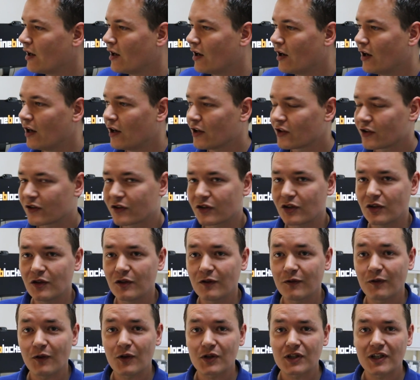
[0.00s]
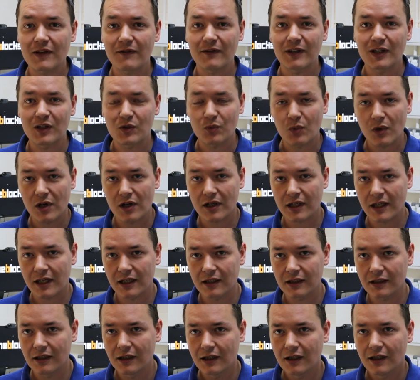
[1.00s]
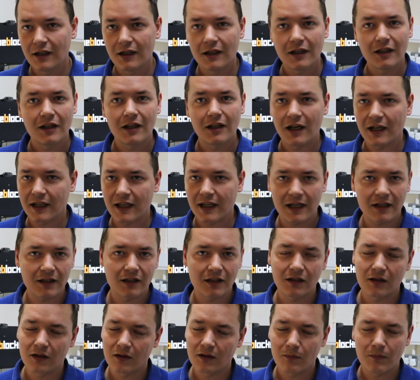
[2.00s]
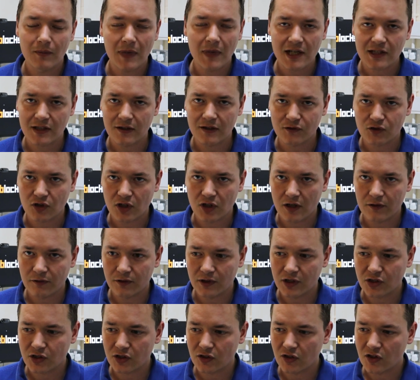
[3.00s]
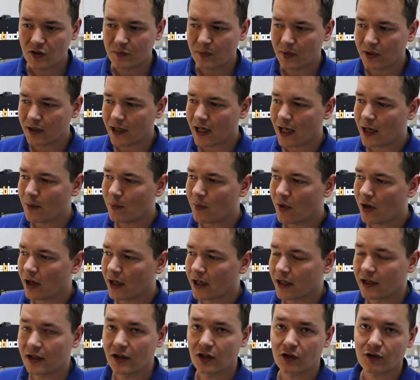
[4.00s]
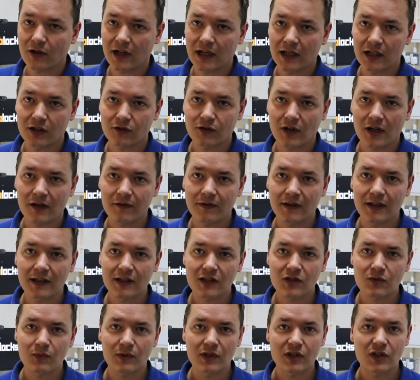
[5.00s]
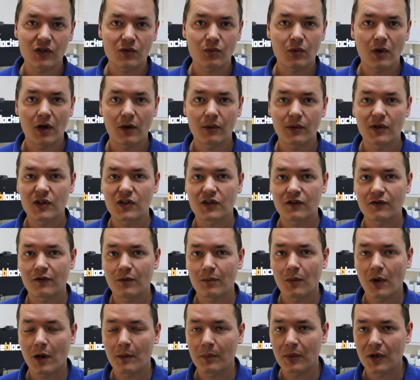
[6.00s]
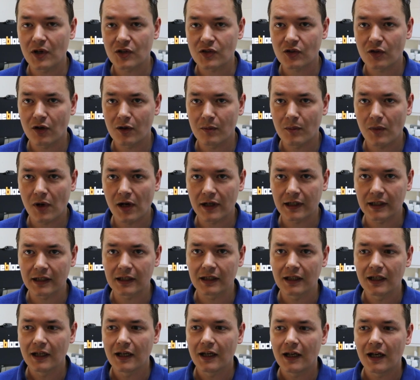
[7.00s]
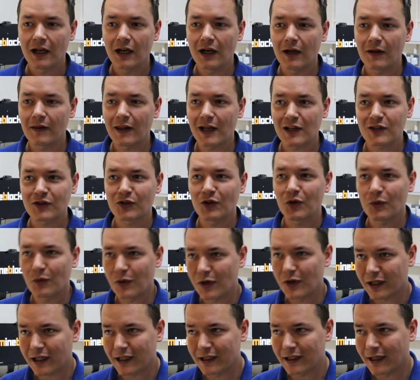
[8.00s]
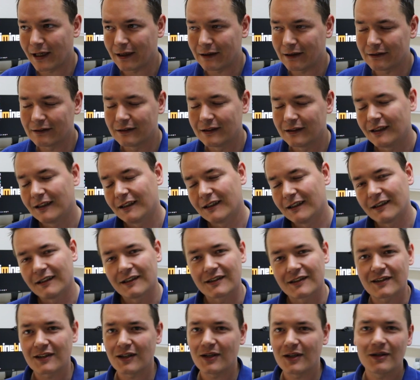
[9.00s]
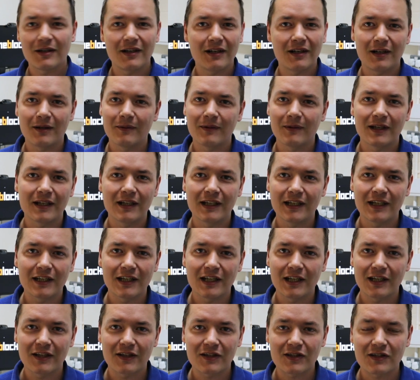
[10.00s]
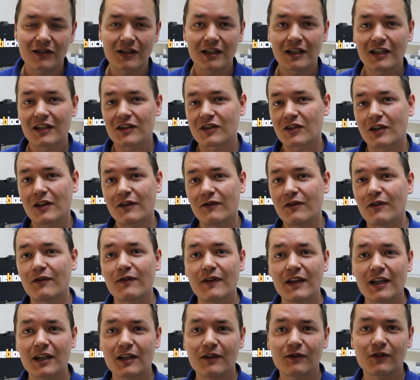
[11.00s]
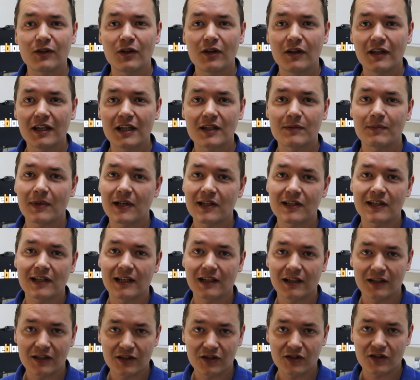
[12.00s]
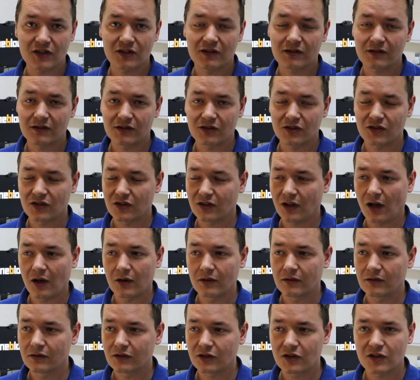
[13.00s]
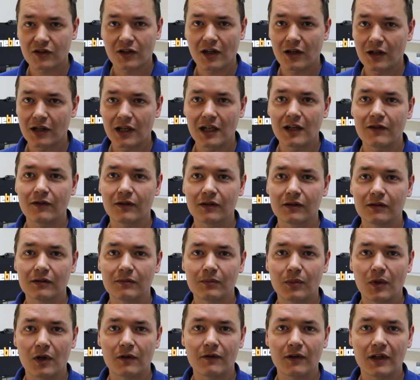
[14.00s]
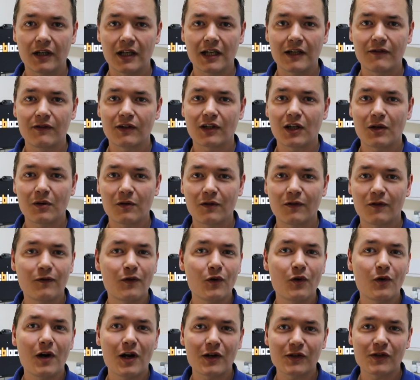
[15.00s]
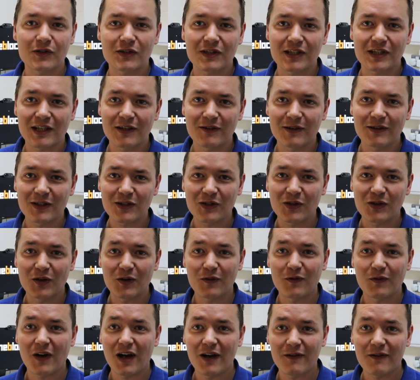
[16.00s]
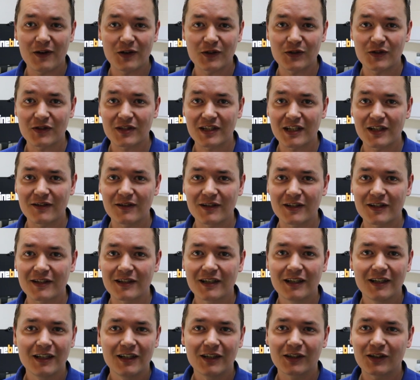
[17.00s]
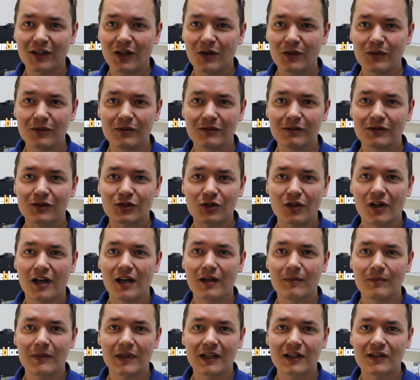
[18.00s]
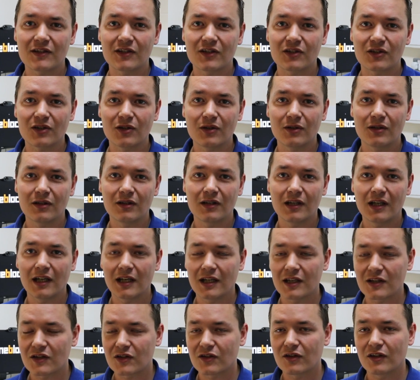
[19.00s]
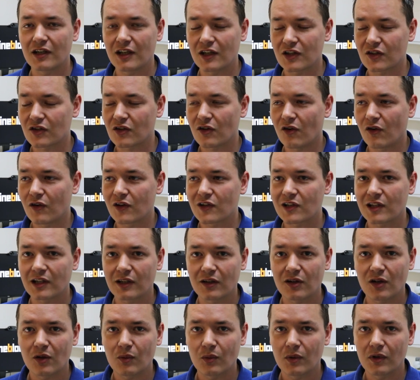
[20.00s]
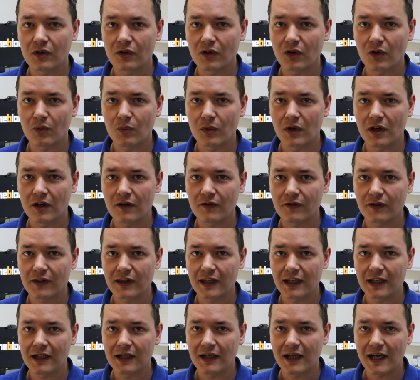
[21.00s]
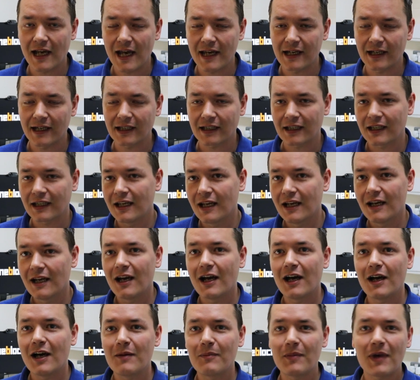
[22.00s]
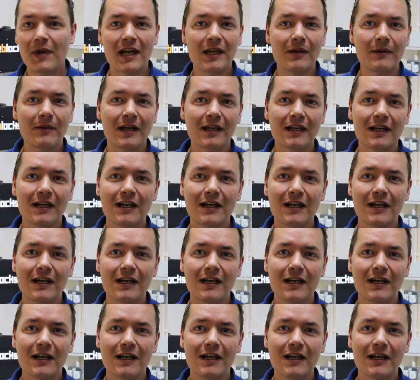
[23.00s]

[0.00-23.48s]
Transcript: uh, two 470s working Again, massive driver issues, but now my integrated graphics, which is what I used for my Burstcoin mining, uh, that's not working now. So um, it, so if you're thinking of doing this, basically just just don't just don't even bother. Either go with 400 series or 500 series. Don't try and mix the two. It's it's honestly not not worth the uh, headache. Um, but anyway,